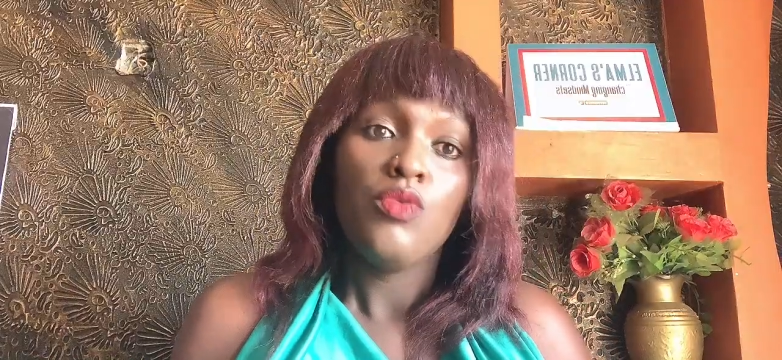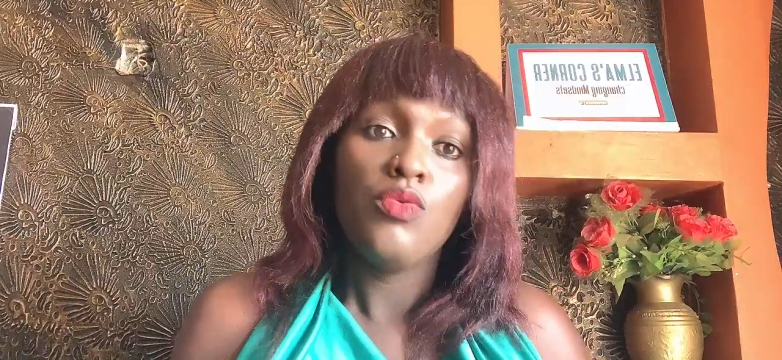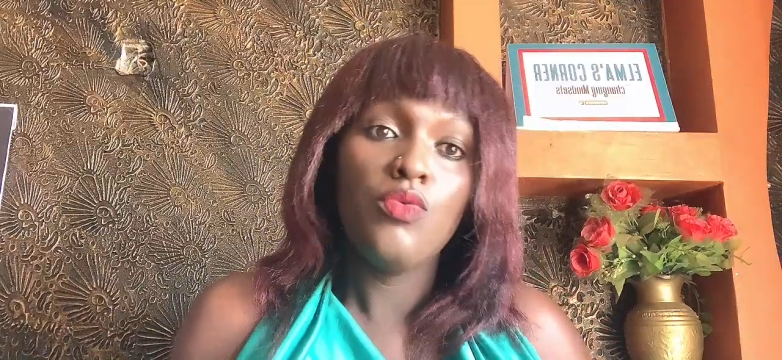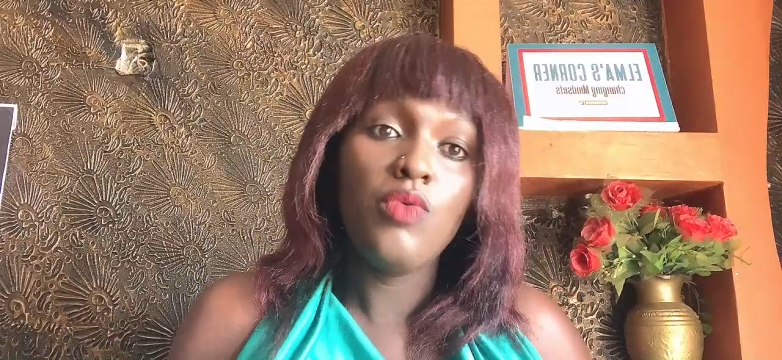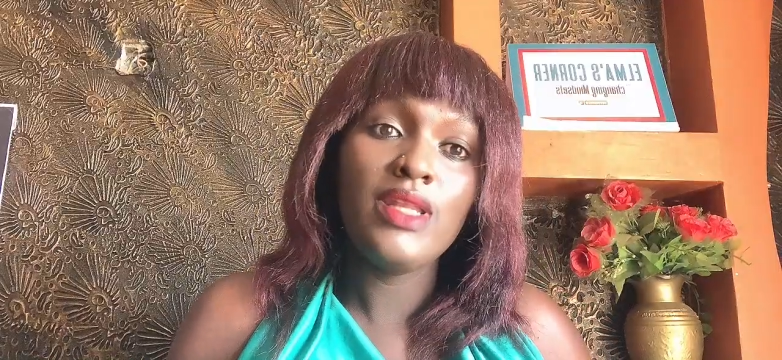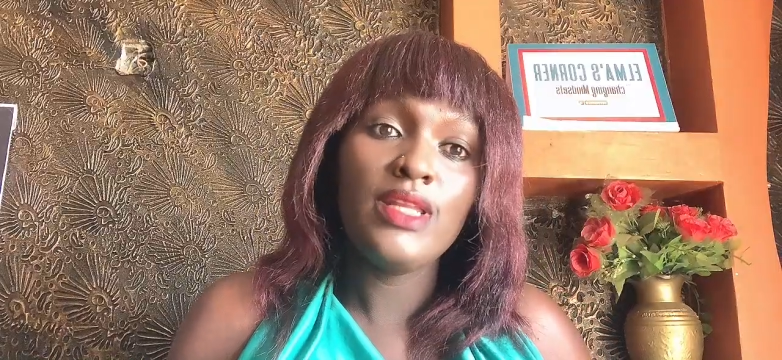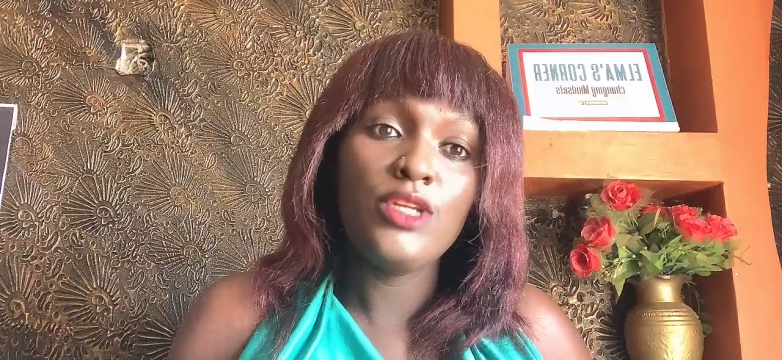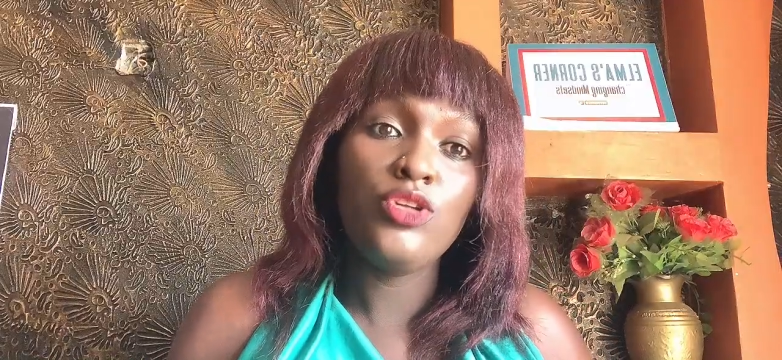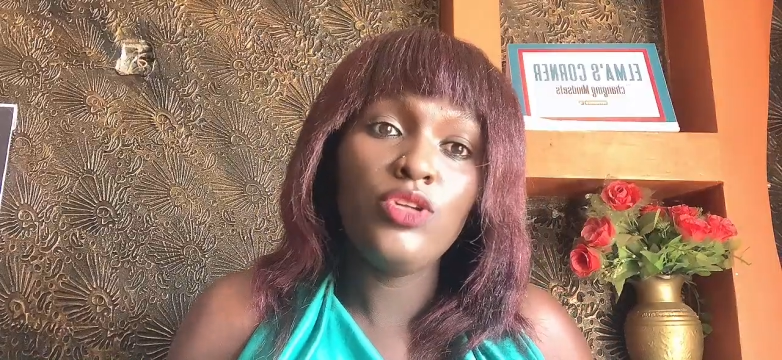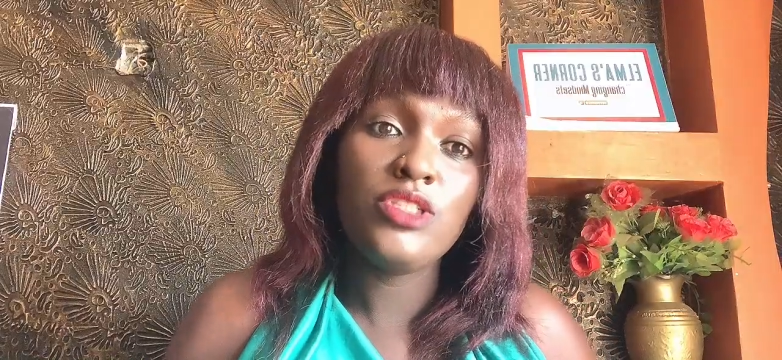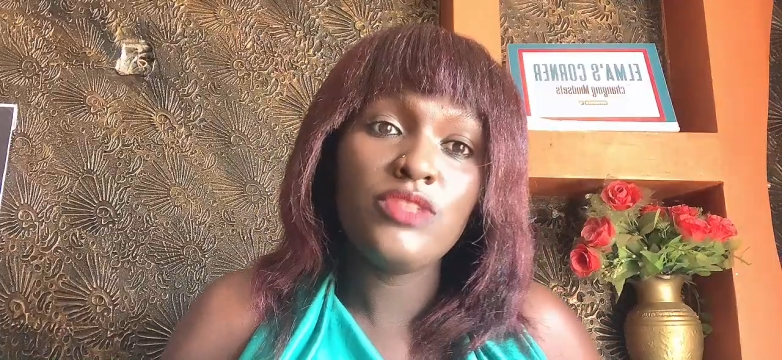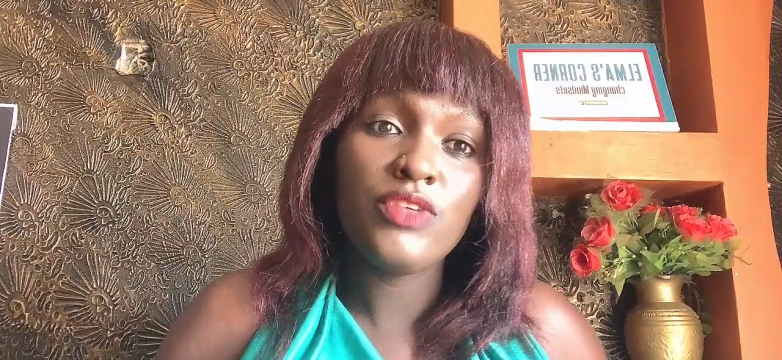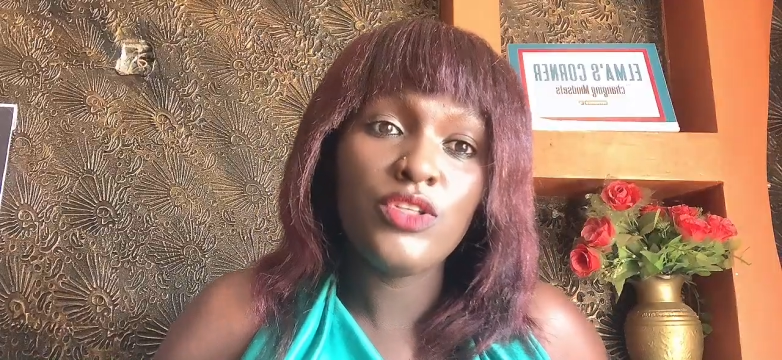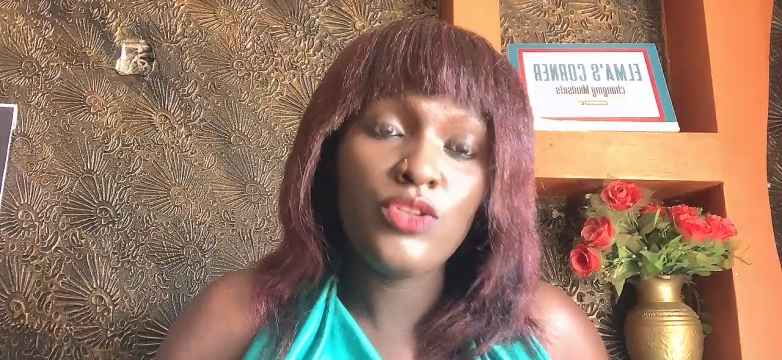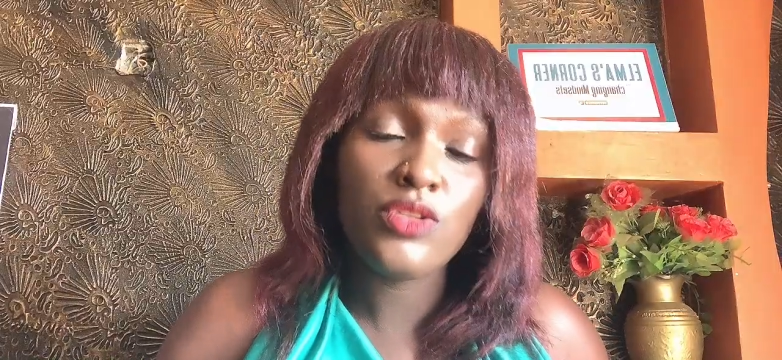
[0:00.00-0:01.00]
Well, they don't
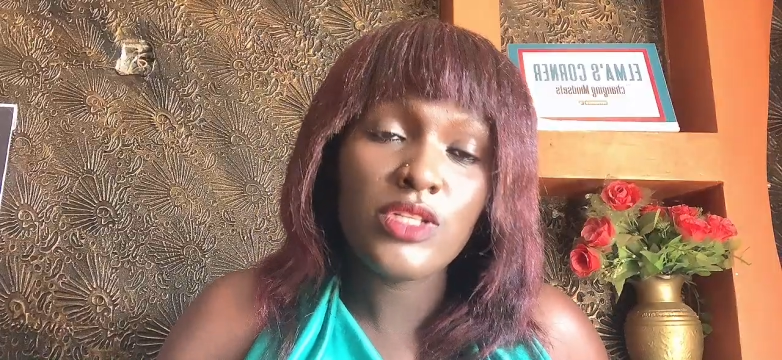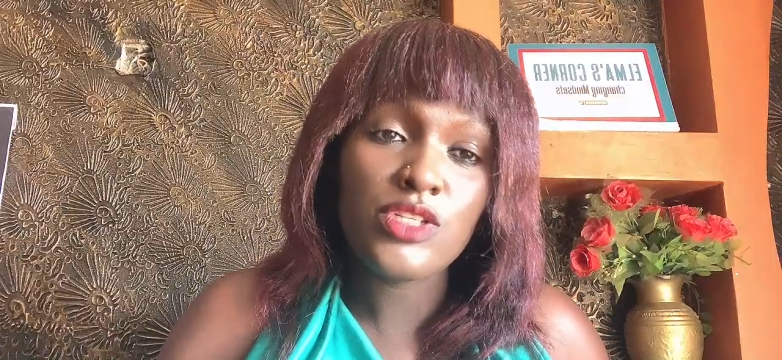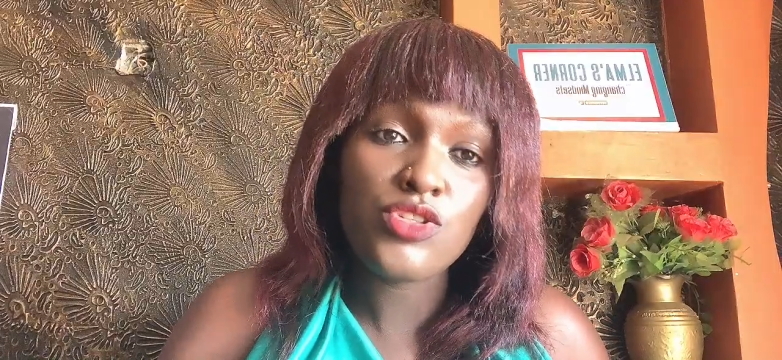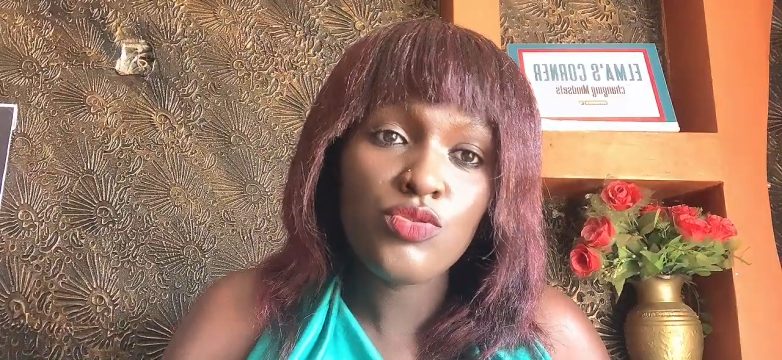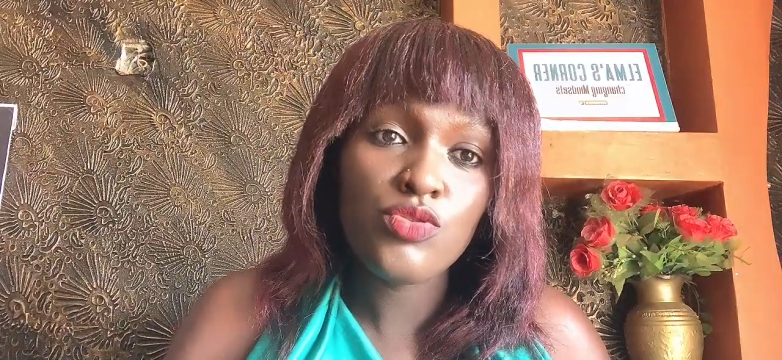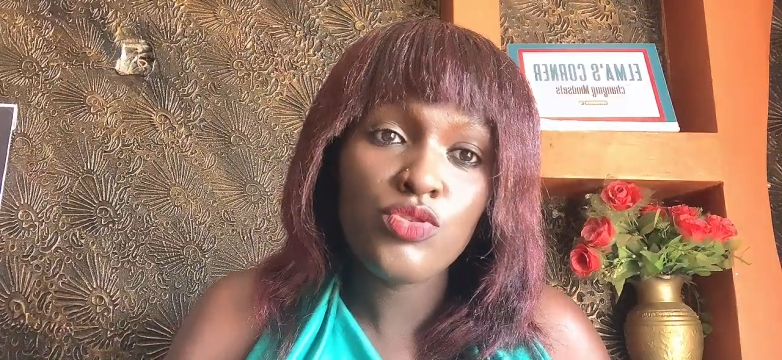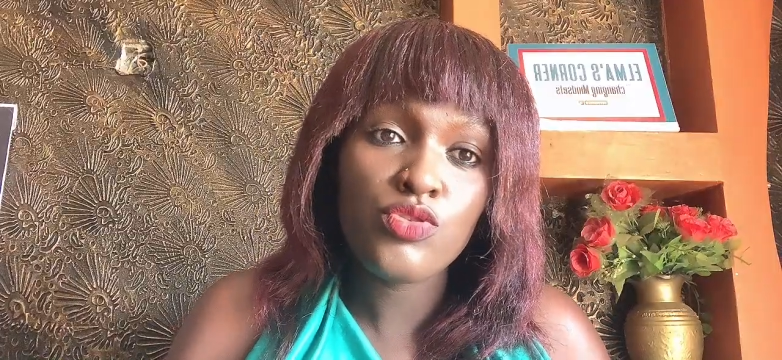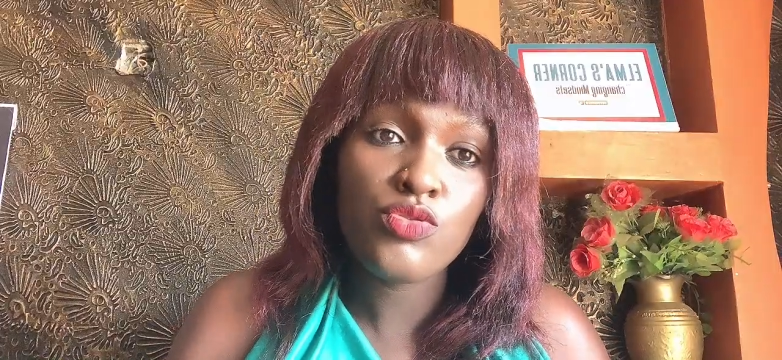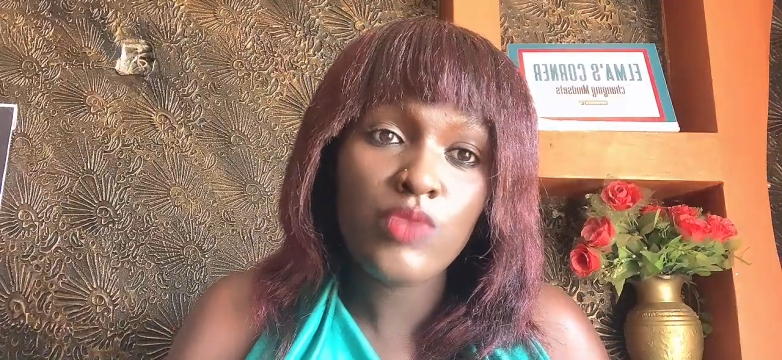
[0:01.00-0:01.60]
even know the schools